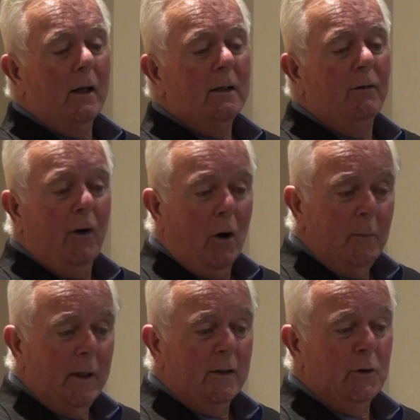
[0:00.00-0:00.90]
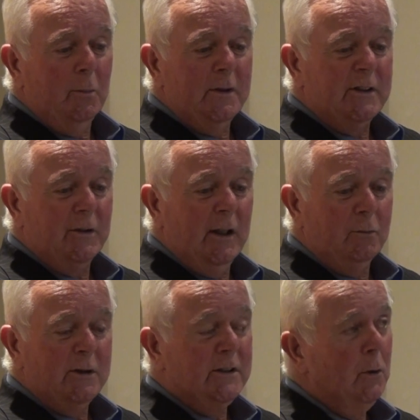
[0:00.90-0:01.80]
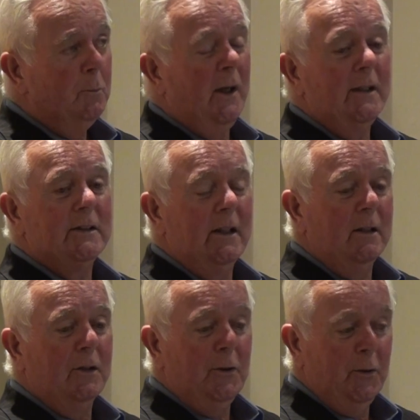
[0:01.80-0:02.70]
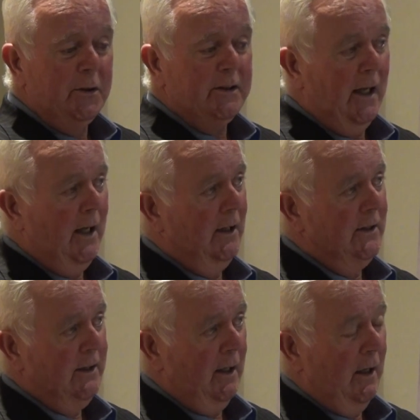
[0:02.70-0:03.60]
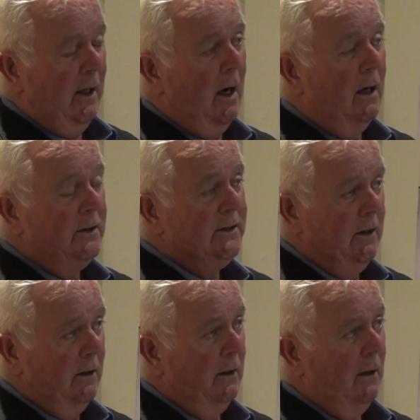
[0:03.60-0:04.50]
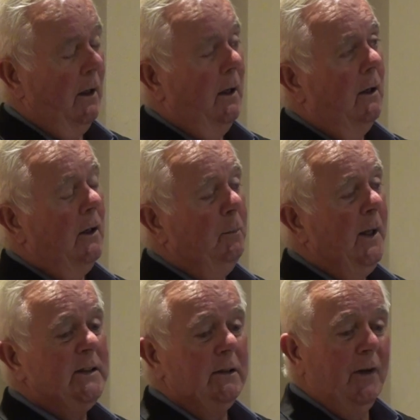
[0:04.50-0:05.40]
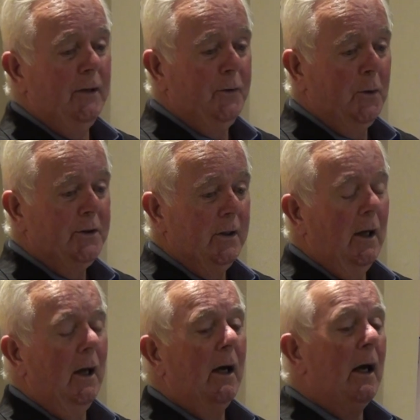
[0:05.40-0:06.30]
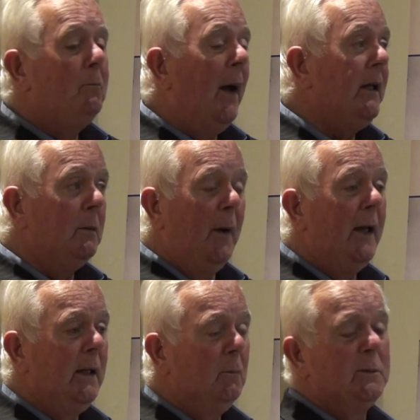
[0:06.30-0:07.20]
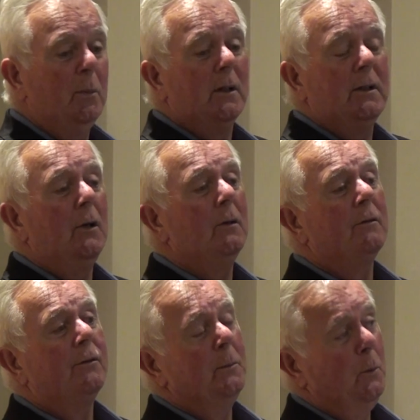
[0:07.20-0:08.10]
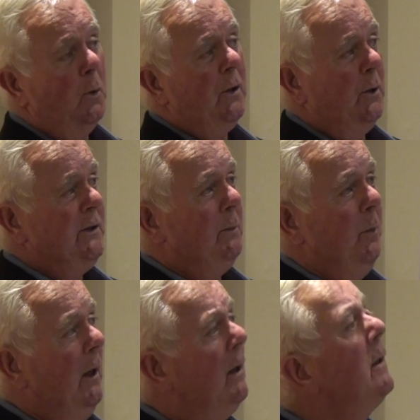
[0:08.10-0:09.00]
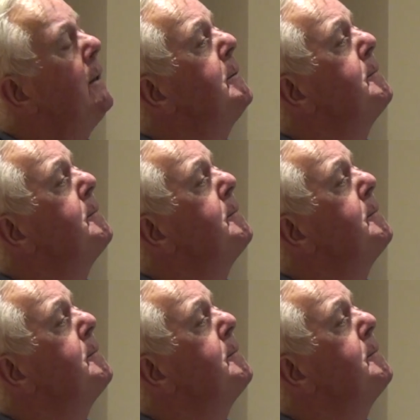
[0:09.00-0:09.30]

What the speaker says: The flour mill on Dublin Street was soon pressed into use as a hostel or a place of refuge, and bed and bedding was brought down from the workhouse at Balloch.